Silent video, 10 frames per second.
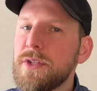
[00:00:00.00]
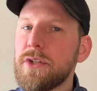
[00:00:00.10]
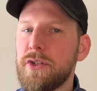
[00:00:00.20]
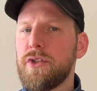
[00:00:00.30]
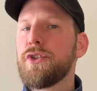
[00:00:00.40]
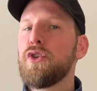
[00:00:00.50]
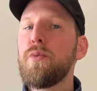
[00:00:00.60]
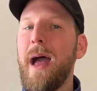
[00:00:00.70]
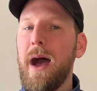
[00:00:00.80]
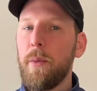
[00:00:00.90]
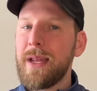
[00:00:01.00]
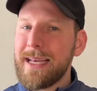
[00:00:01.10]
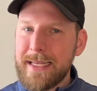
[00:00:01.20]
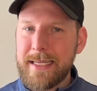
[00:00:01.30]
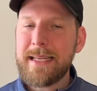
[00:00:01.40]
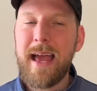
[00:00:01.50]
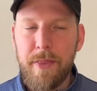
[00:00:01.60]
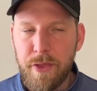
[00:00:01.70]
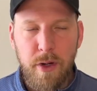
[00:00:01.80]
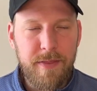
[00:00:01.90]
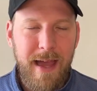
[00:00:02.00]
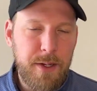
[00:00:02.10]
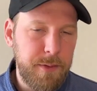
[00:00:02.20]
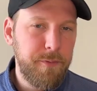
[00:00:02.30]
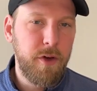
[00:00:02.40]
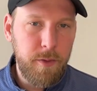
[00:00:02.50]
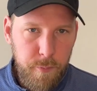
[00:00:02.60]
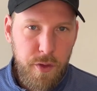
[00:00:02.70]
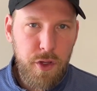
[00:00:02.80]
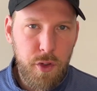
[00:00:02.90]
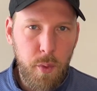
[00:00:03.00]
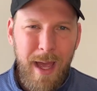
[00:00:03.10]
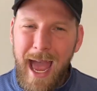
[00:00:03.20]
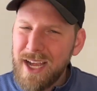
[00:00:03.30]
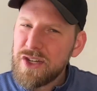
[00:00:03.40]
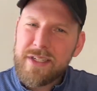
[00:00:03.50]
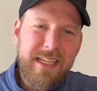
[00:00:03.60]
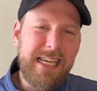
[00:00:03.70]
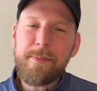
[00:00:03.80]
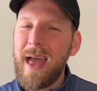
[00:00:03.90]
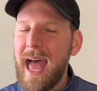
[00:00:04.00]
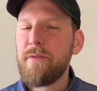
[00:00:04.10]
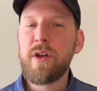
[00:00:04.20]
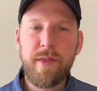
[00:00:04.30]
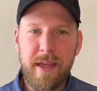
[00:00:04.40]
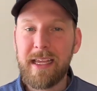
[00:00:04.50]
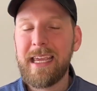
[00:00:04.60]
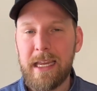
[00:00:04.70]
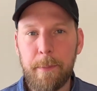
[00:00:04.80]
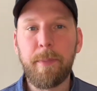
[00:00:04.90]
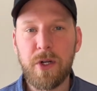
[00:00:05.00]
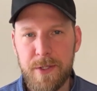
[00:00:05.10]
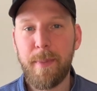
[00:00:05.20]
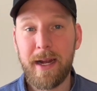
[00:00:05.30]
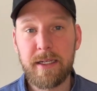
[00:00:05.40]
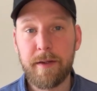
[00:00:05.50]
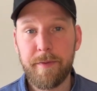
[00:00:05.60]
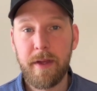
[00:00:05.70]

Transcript: us zoom out, see that 30,000 foot view, and just keep everything in perspective.